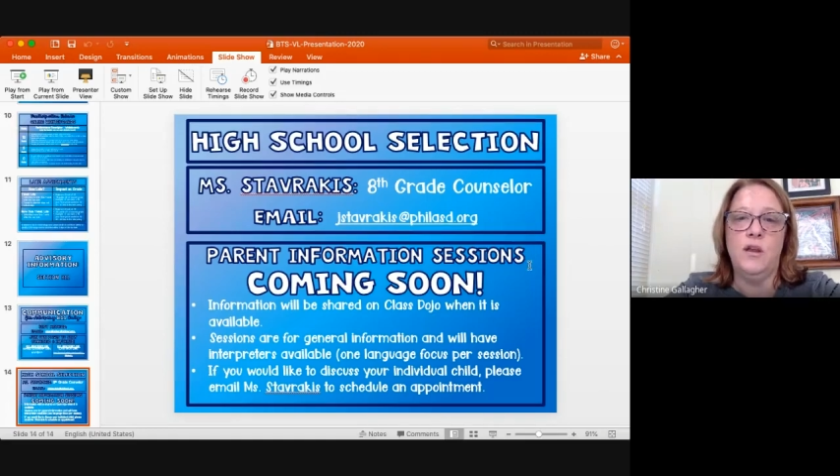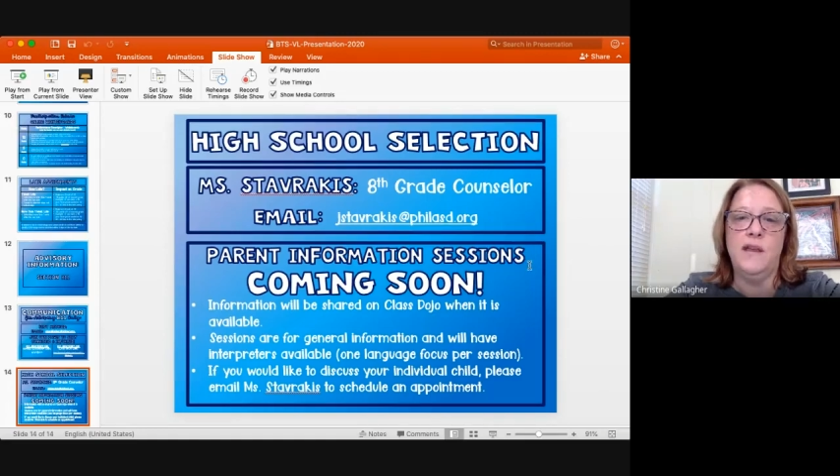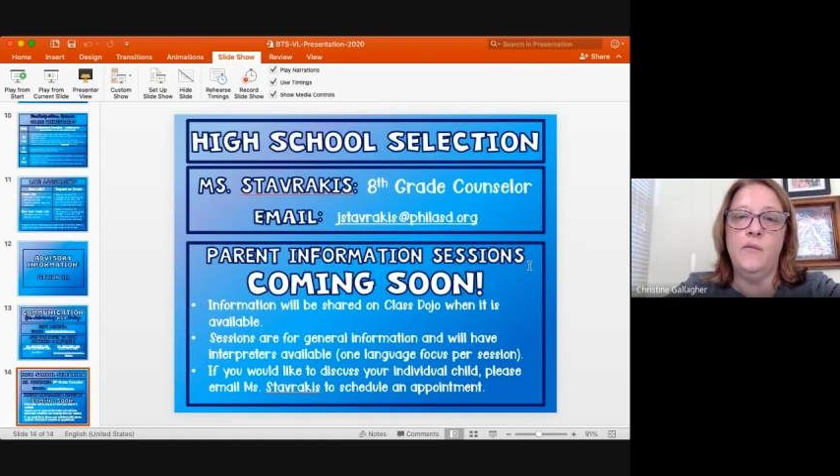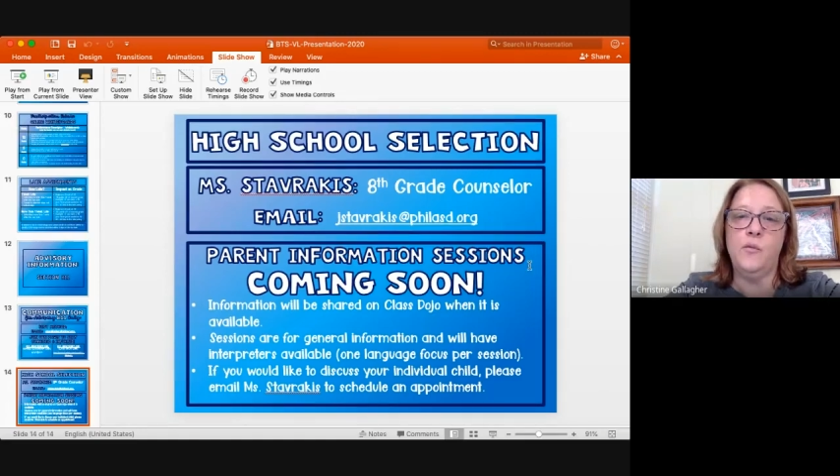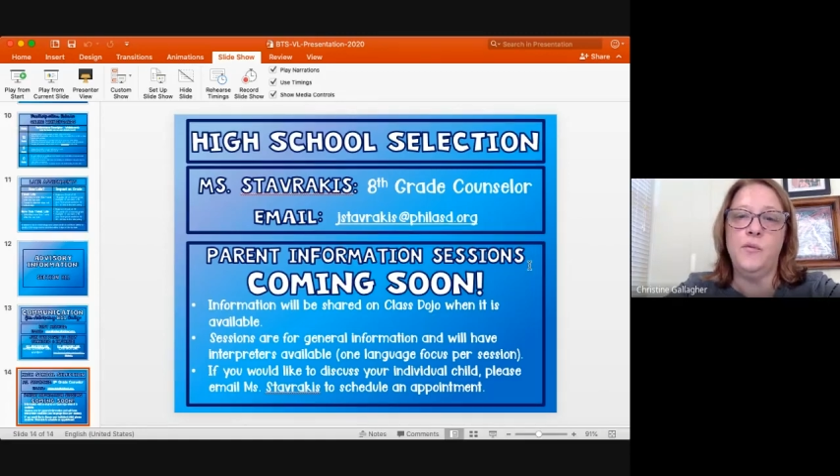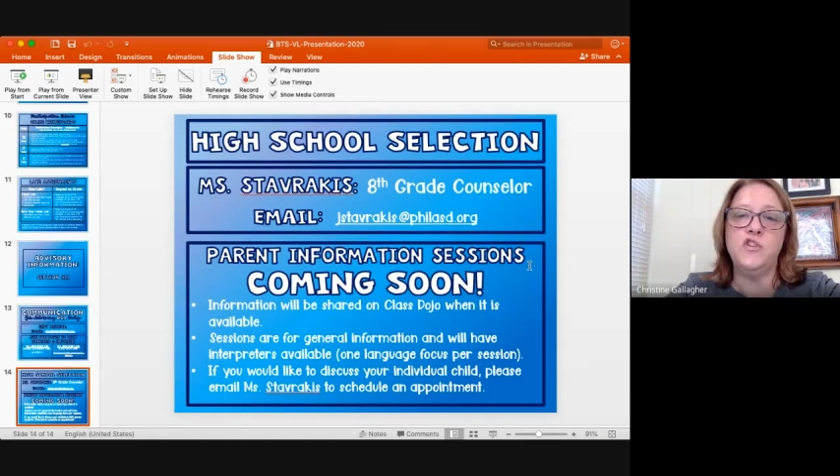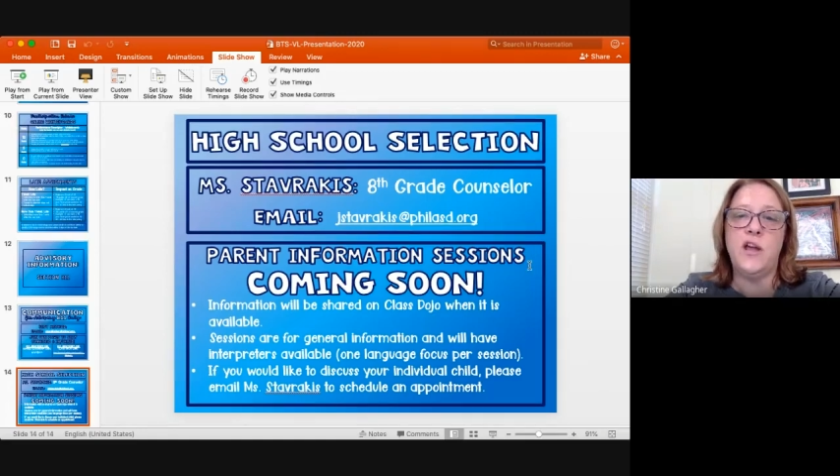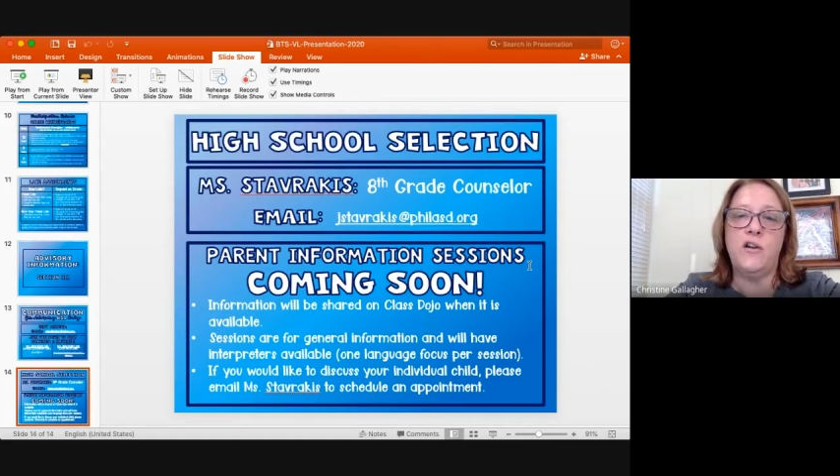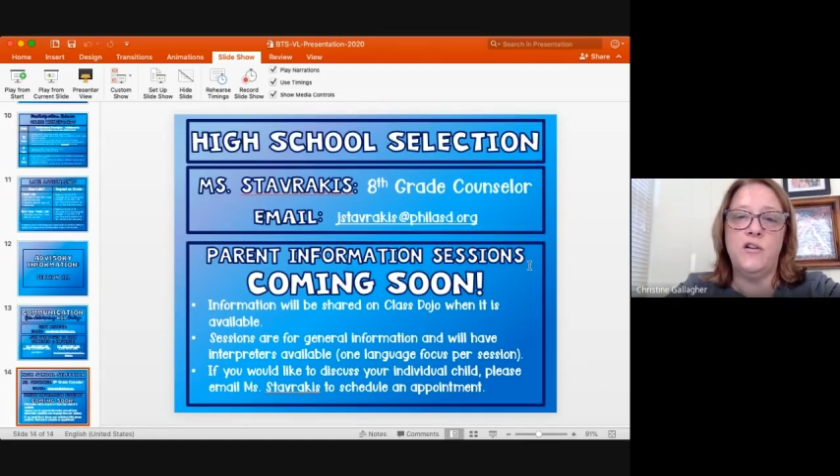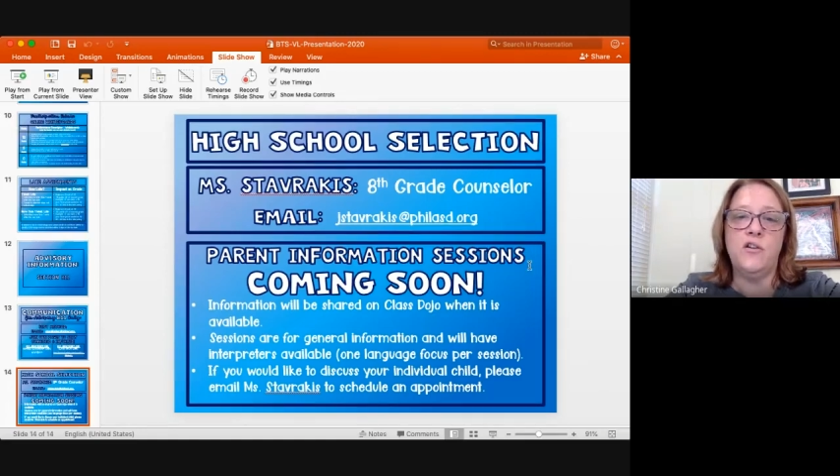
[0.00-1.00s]
It will be
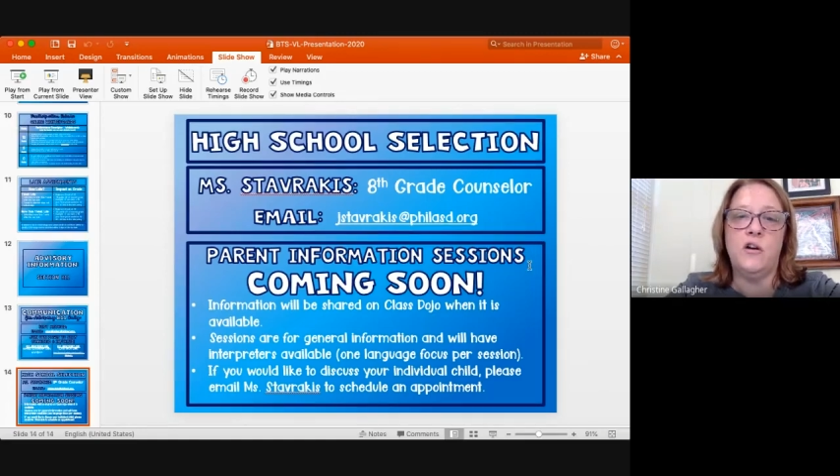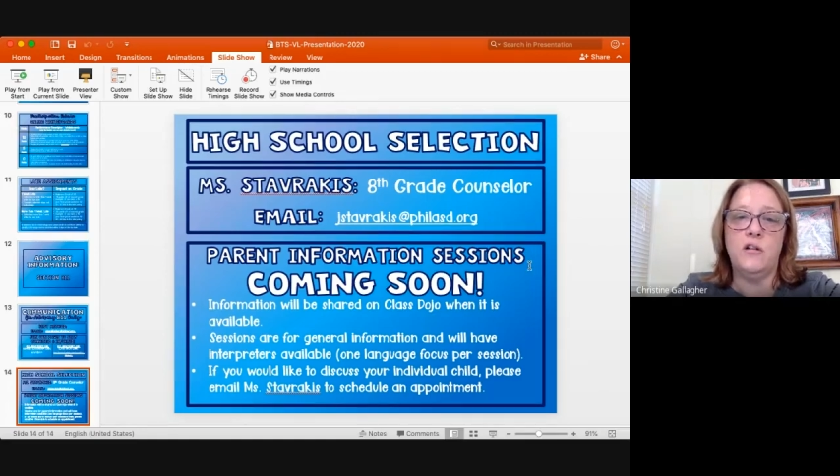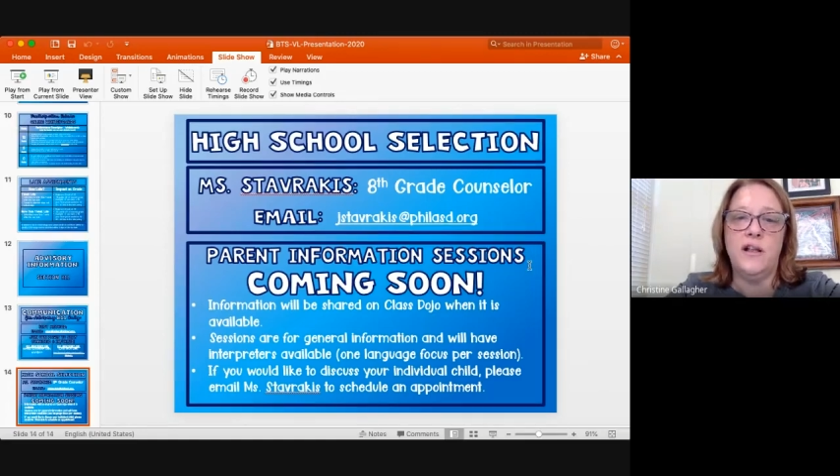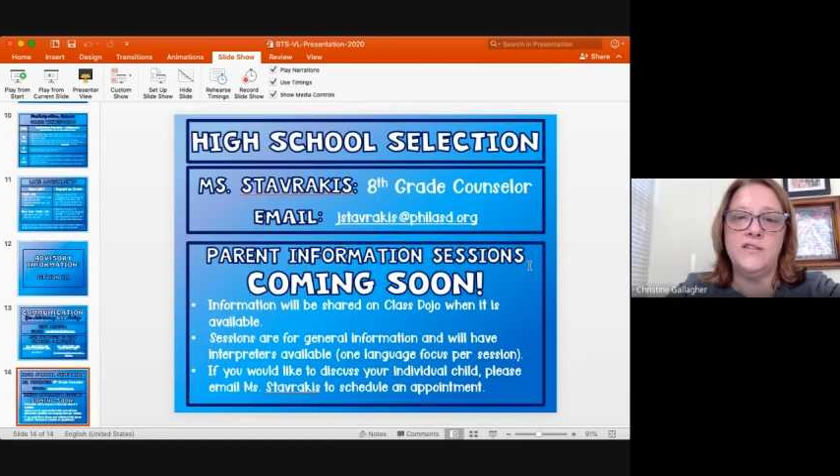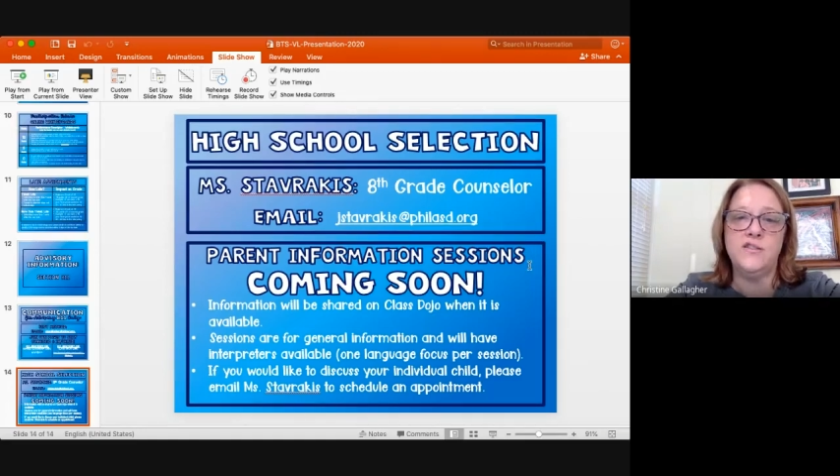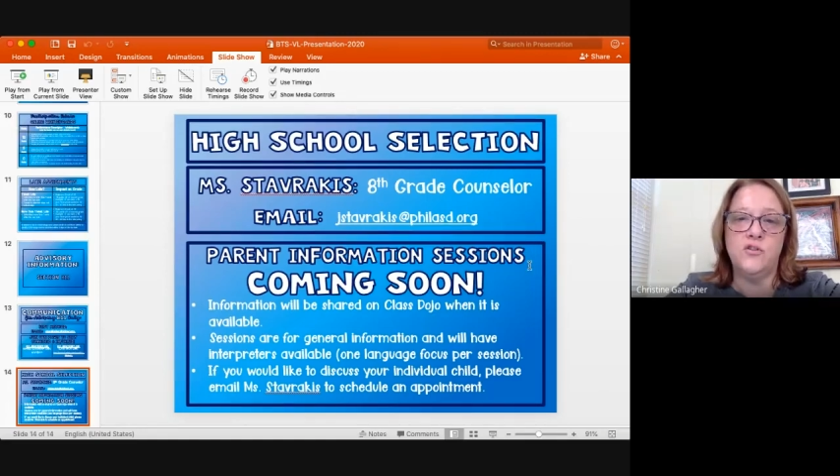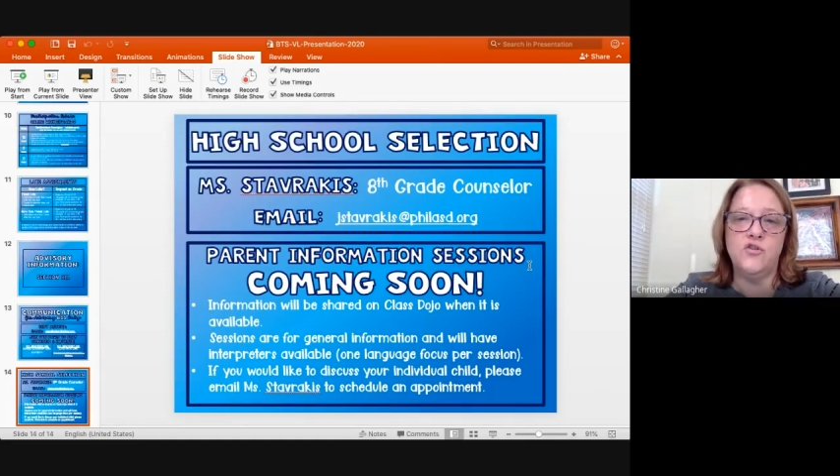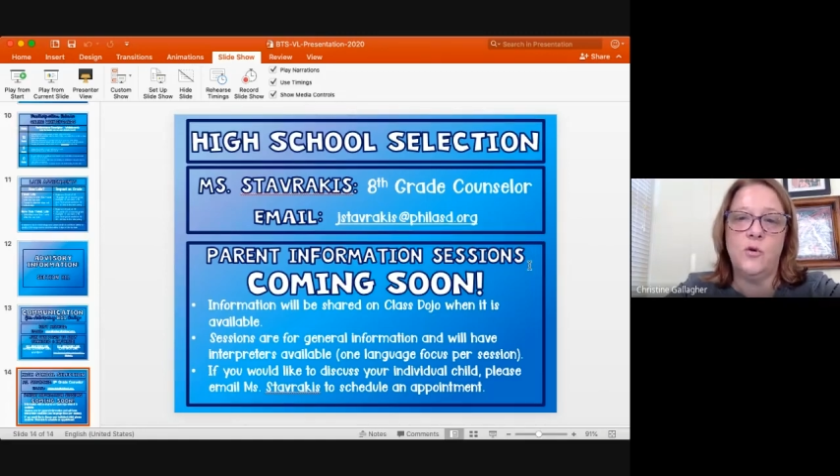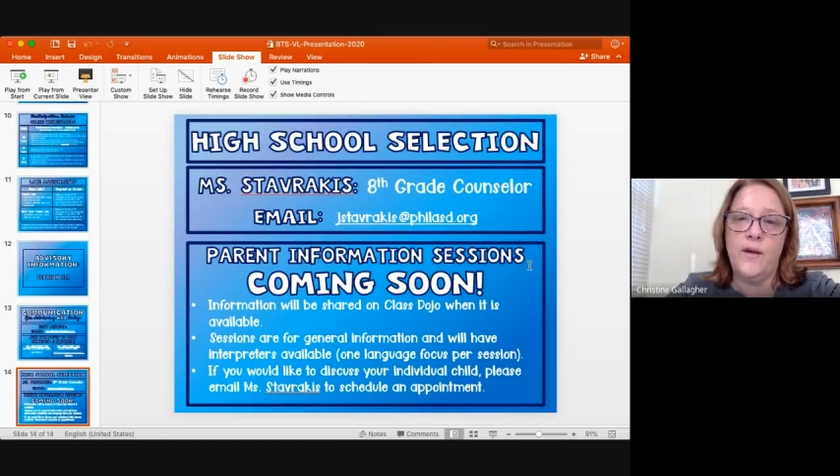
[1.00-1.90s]
shared on Class Dojo